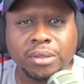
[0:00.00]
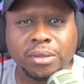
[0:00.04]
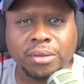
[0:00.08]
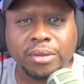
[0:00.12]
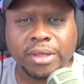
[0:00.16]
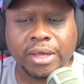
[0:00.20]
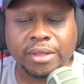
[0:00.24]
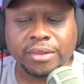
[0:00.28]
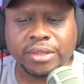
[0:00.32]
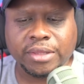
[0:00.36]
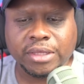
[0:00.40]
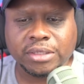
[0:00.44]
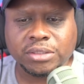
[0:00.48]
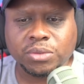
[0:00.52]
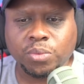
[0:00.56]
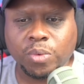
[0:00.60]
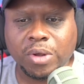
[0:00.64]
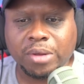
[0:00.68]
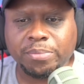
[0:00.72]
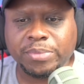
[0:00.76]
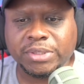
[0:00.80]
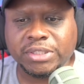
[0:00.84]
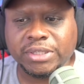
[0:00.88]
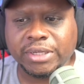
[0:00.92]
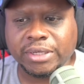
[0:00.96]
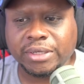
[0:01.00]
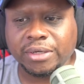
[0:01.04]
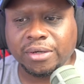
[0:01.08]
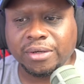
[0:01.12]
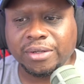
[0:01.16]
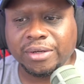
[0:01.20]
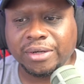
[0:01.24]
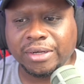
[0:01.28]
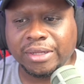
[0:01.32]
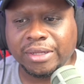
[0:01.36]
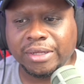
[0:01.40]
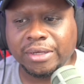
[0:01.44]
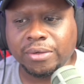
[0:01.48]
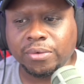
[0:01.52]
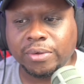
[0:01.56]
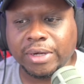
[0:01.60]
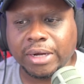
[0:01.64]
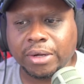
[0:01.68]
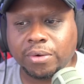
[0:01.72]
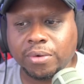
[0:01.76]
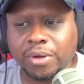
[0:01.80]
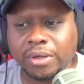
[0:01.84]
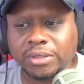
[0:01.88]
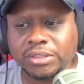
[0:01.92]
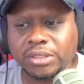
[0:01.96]
Now, this one particular illegal that
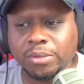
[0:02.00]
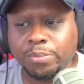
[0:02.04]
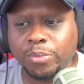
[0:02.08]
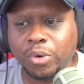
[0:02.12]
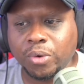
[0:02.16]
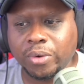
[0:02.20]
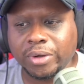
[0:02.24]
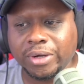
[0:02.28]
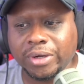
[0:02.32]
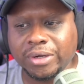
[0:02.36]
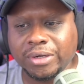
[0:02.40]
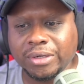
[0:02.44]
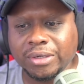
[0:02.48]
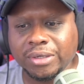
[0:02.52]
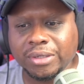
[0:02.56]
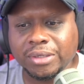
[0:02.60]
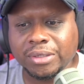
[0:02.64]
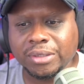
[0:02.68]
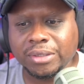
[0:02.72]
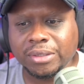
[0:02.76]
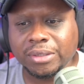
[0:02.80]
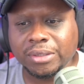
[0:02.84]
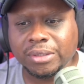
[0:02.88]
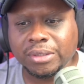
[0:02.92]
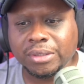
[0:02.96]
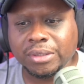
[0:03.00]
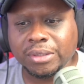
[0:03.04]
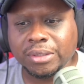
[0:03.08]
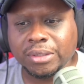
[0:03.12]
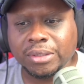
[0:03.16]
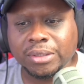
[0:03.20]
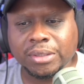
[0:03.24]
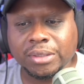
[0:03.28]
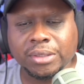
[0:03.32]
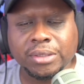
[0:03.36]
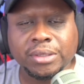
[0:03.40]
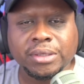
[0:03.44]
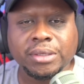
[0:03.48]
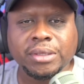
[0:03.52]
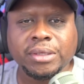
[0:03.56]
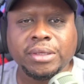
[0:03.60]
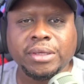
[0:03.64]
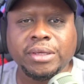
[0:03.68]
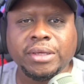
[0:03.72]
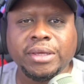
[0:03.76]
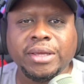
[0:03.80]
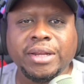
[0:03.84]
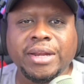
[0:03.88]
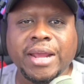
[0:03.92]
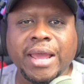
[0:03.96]
crossed the border,
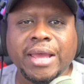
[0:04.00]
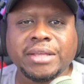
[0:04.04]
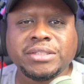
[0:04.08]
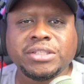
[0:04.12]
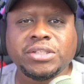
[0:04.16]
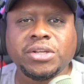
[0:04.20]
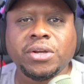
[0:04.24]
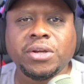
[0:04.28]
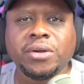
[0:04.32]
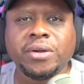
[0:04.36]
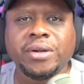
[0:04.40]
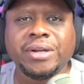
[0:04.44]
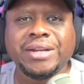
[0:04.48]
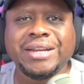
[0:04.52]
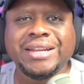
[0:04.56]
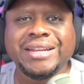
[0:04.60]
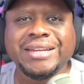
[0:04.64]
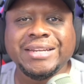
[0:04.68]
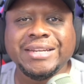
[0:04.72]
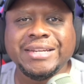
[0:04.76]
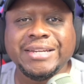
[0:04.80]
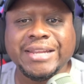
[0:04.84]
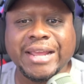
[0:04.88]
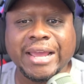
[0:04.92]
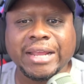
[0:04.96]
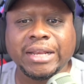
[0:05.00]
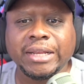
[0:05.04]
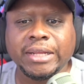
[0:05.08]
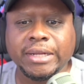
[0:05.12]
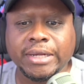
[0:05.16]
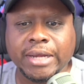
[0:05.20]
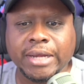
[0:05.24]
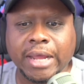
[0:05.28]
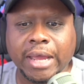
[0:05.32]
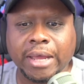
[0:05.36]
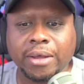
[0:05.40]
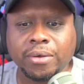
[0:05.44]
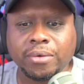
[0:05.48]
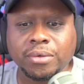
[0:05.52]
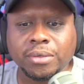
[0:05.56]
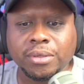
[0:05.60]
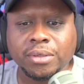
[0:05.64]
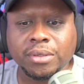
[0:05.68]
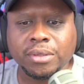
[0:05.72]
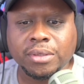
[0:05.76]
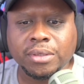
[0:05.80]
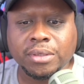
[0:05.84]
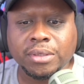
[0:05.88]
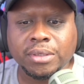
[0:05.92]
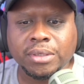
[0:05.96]
it has turned deadly now.
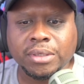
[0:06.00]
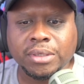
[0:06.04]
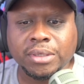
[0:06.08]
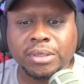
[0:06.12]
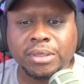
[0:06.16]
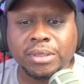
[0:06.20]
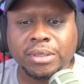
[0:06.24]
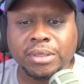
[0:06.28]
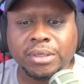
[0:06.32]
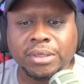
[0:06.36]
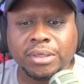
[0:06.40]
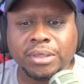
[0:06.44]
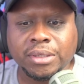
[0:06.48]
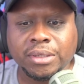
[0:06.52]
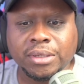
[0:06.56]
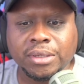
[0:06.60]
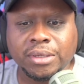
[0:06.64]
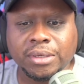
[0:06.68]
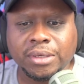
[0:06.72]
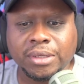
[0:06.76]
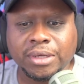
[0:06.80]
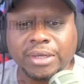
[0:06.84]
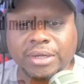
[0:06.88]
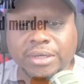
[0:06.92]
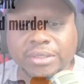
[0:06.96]
Look at